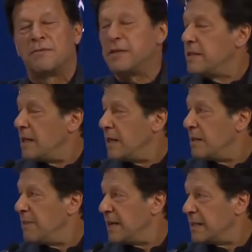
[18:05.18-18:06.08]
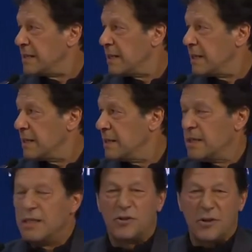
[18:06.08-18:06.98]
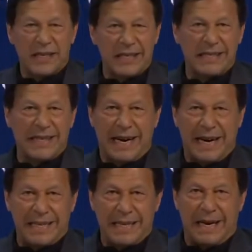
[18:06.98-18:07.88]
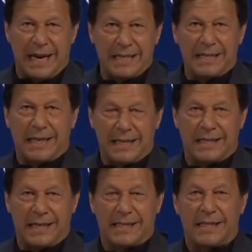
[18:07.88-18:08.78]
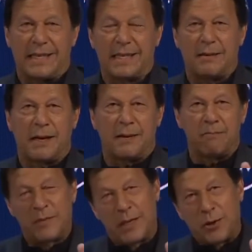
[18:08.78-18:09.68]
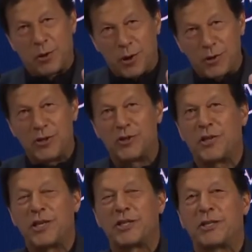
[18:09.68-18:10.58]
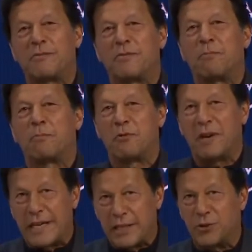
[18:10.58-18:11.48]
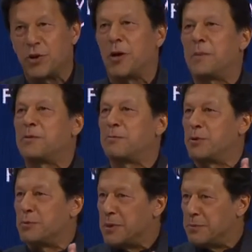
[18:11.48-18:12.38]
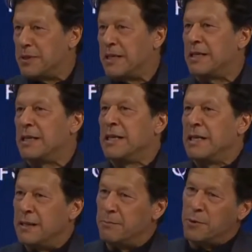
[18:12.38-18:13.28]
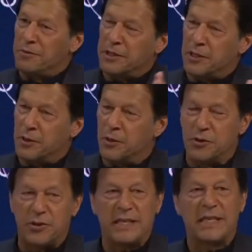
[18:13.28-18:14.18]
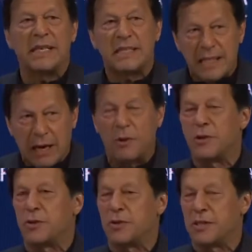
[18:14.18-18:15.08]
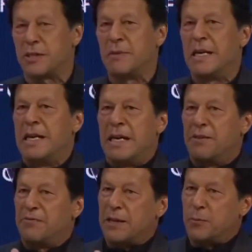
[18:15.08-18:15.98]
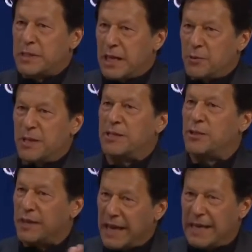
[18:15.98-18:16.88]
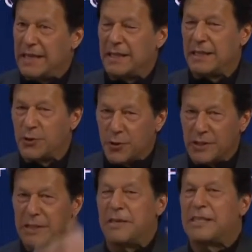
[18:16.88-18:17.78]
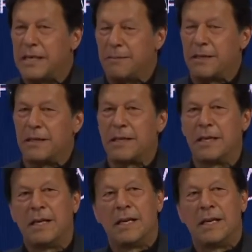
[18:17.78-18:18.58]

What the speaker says: feet, are in Pakistan. So it is untouched as yet, and our concentration for providing jobs to people and improving the growth rate is now on tourism. In fact, without us doing anything, tourism has doubled,